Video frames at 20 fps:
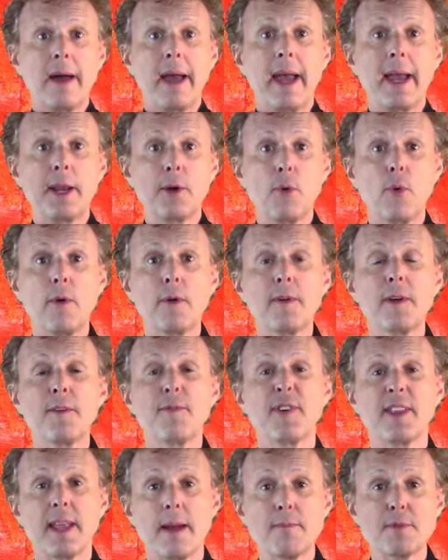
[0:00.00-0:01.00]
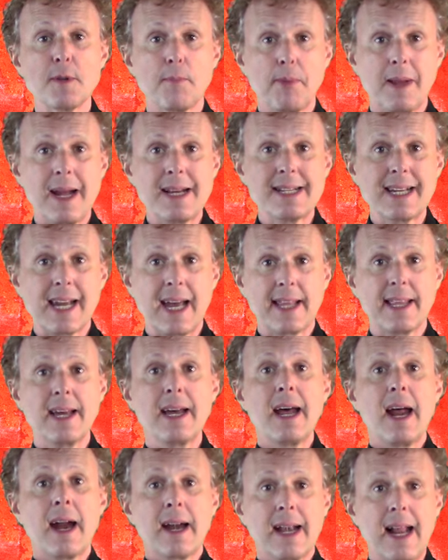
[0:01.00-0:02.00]
in order for them to play together,
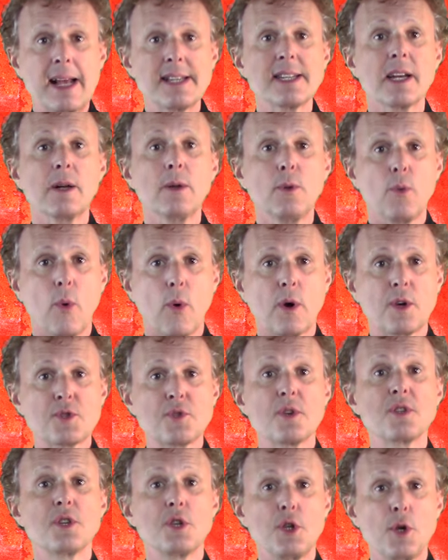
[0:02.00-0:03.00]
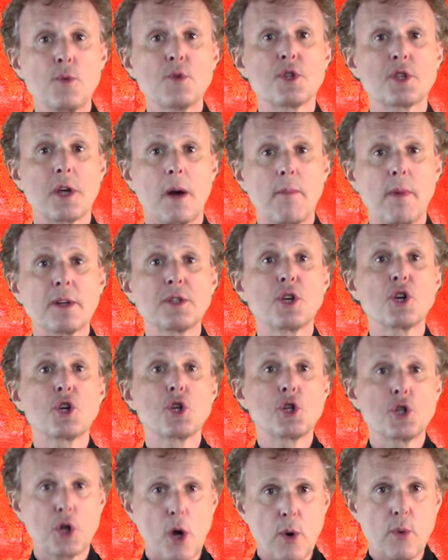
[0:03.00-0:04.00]
classical orchestras use someone to
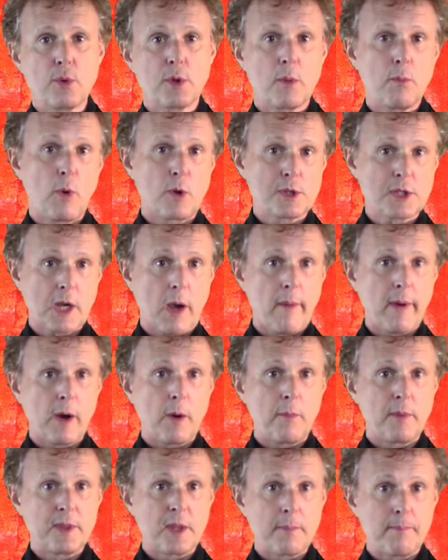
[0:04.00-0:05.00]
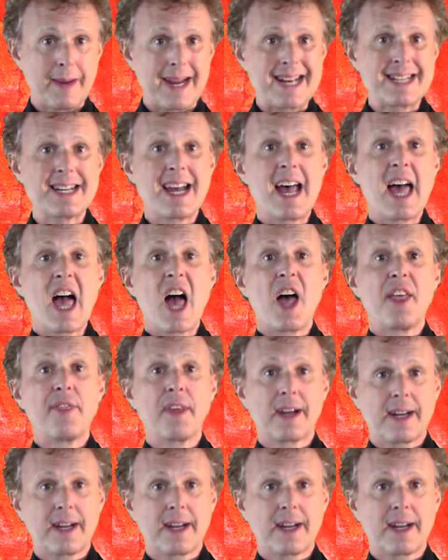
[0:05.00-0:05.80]
show them what's going on with the beat, the